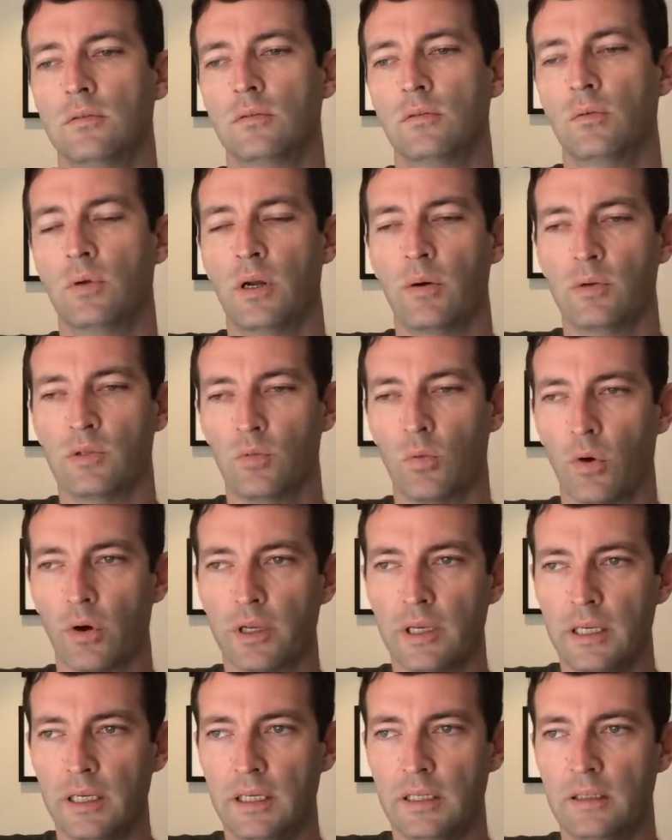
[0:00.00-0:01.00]
When I was
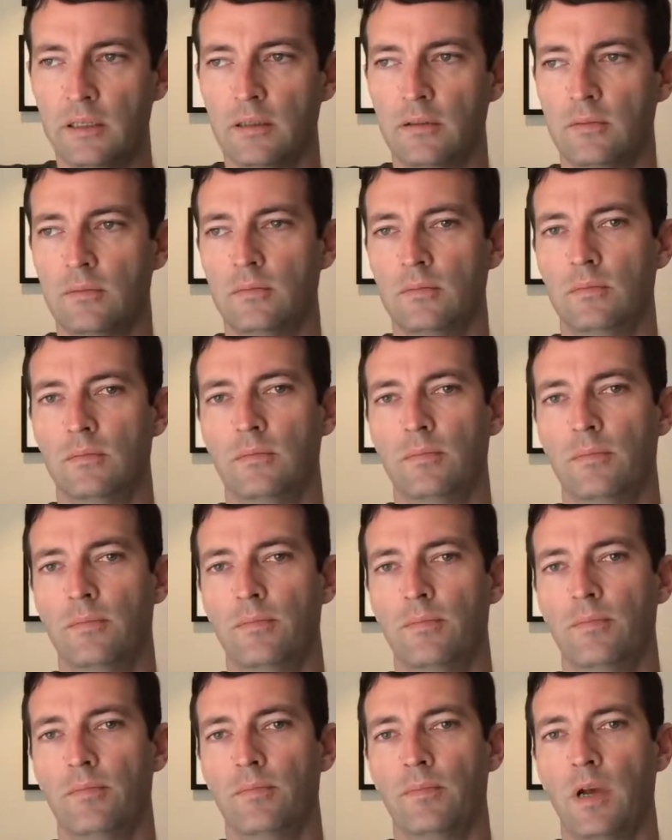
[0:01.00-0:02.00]
working,
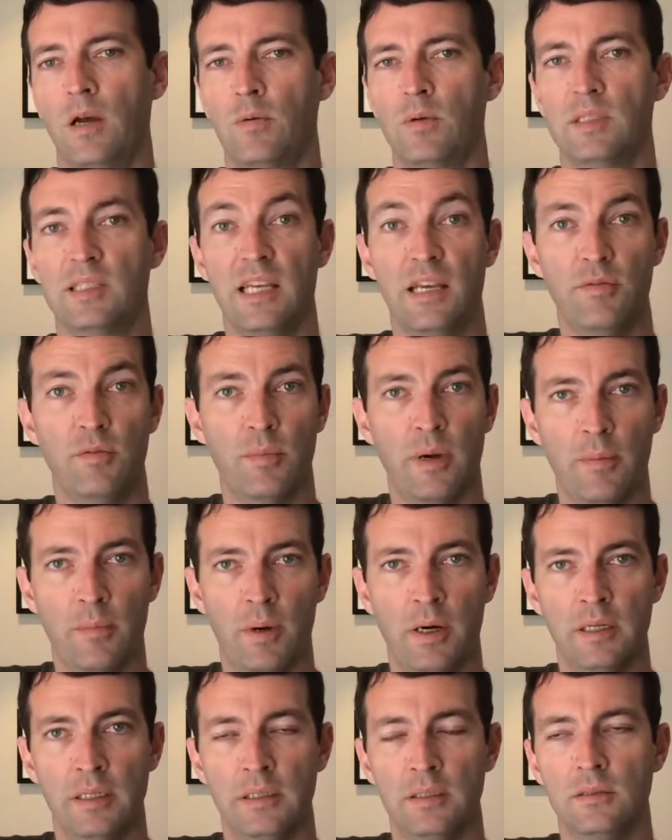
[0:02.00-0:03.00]
I was saving my
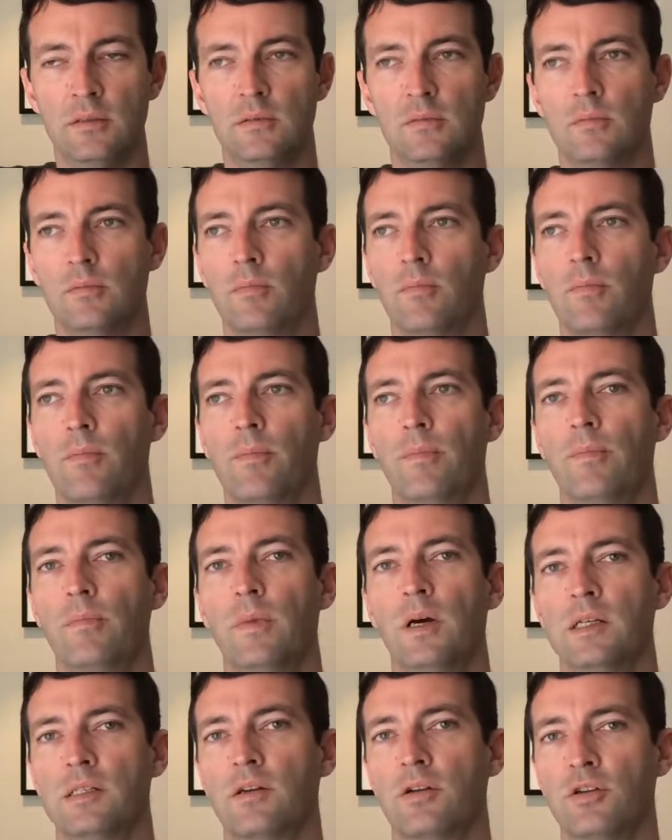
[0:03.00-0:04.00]
money.
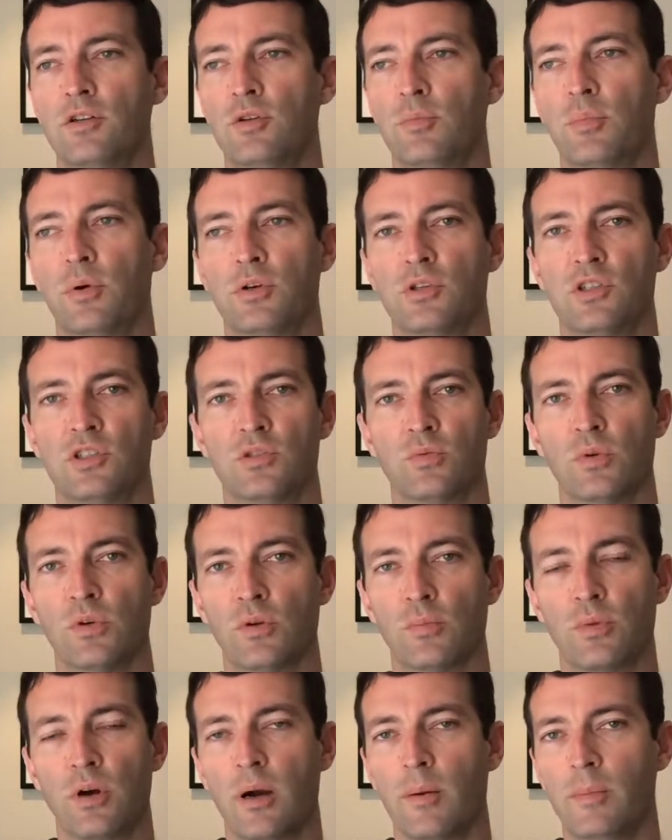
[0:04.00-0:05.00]
I started to purchase
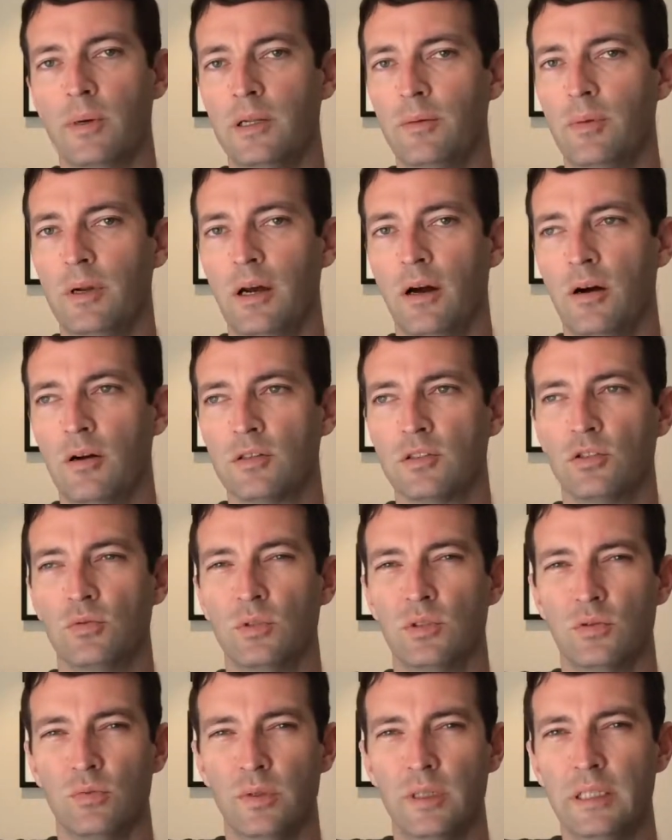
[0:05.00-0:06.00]
rental property, but I also
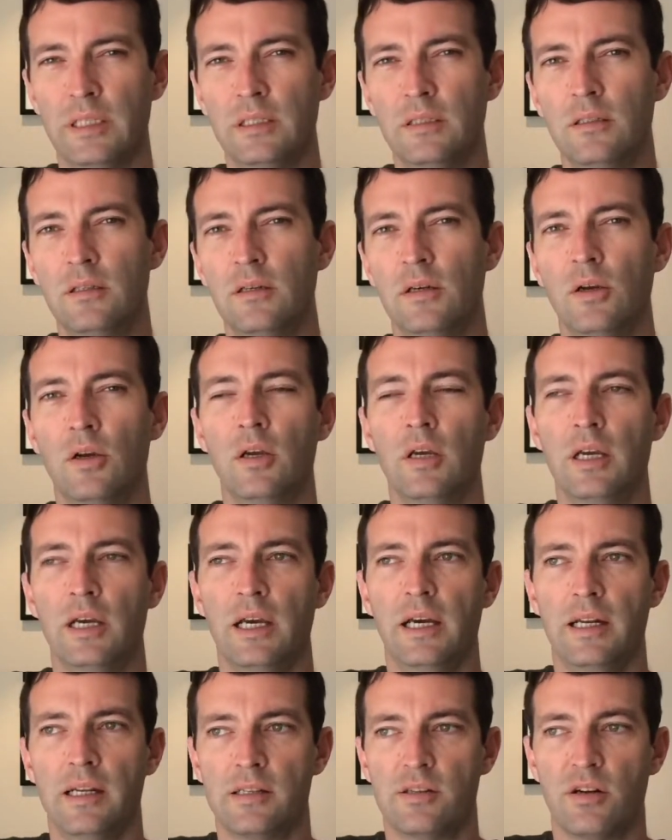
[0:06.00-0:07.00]
was reading,
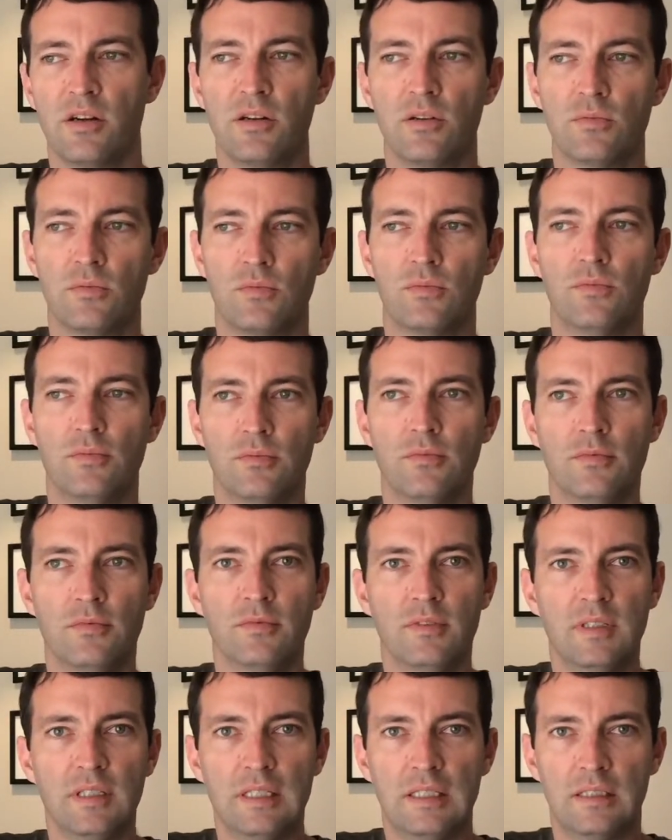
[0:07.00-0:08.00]
and I started
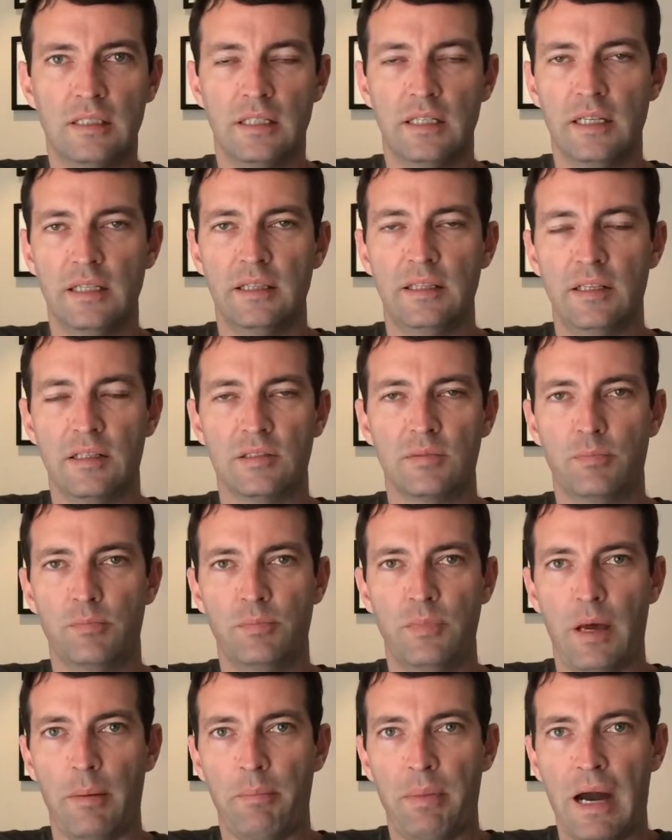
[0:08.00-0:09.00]
to get
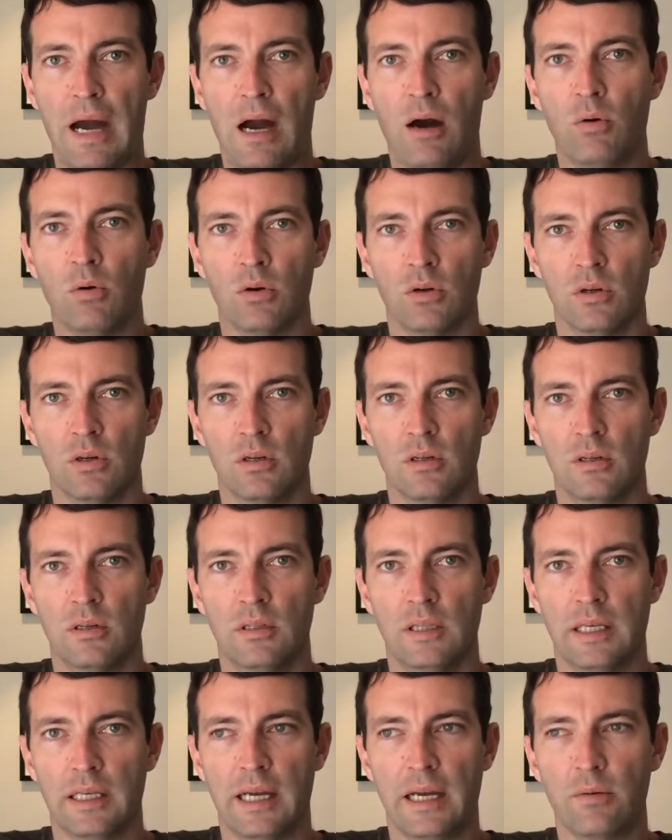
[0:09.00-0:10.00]
that power.
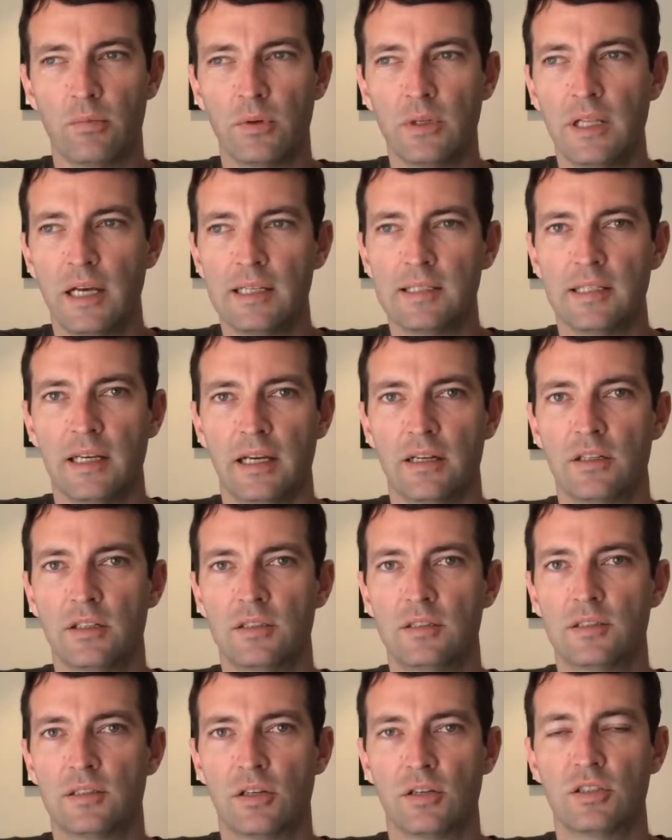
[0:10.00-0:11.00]
Like, I realized that I
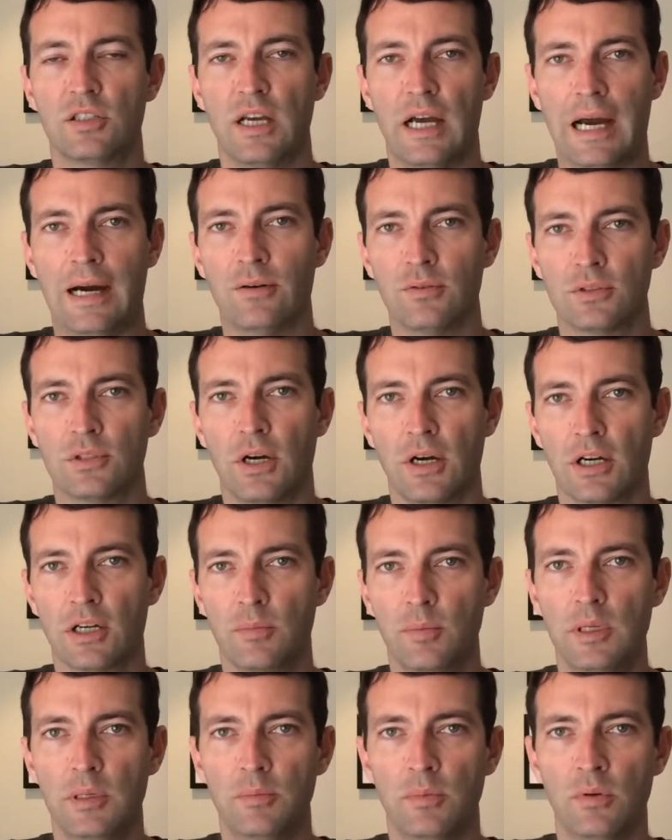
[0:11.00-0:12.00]
could start to out-talk
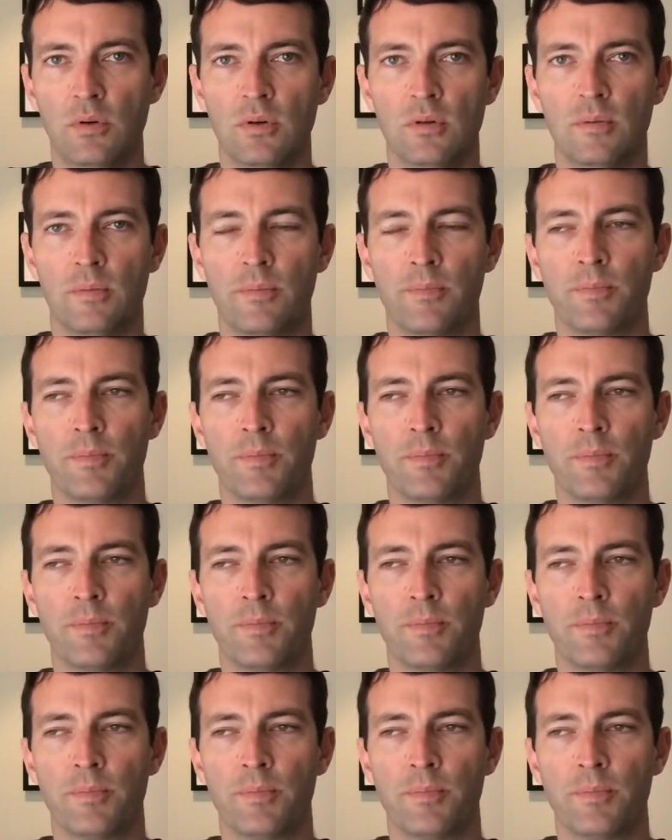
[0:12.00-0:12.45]
people.